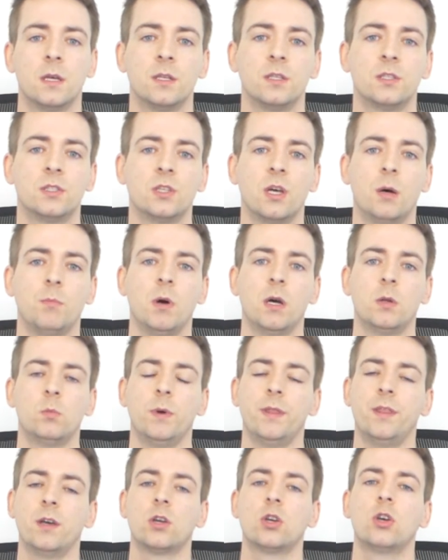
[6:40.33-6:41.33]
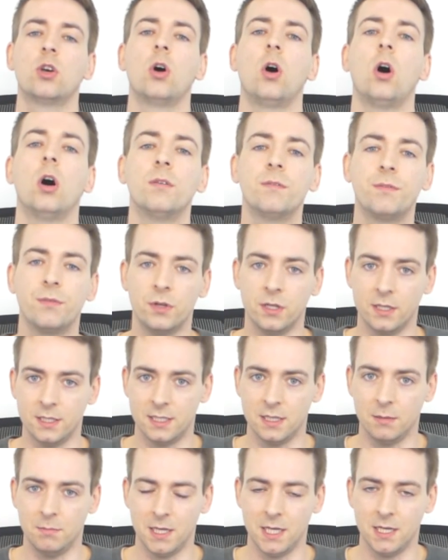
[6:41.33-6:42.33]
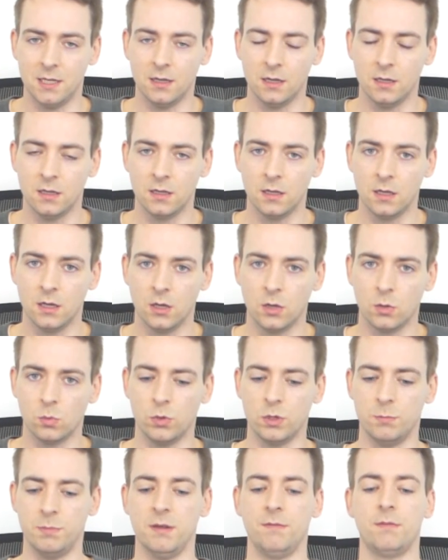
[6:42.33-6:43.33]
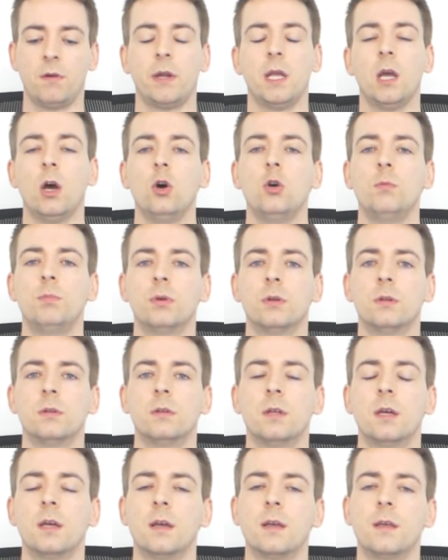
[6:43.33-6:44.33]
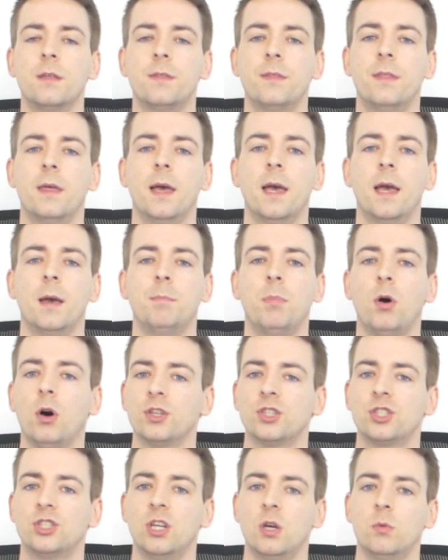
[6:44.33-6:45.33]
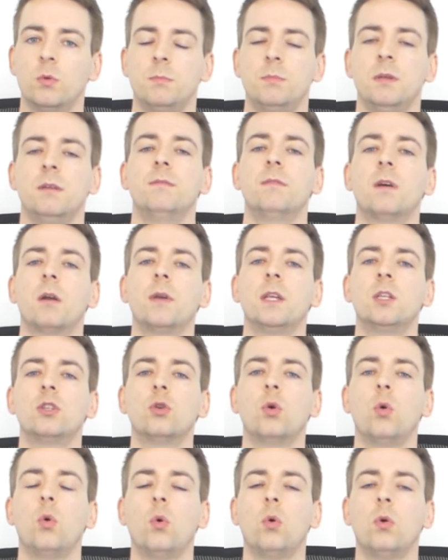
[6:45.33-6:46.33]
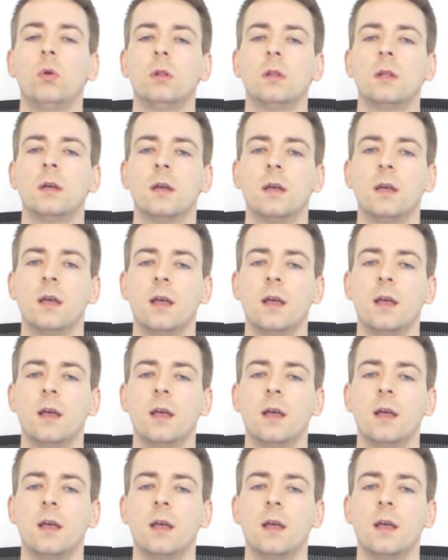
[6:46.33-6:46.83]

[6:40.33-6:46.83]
Someone with a confident demeanor would be very open. Their posture would be very tall.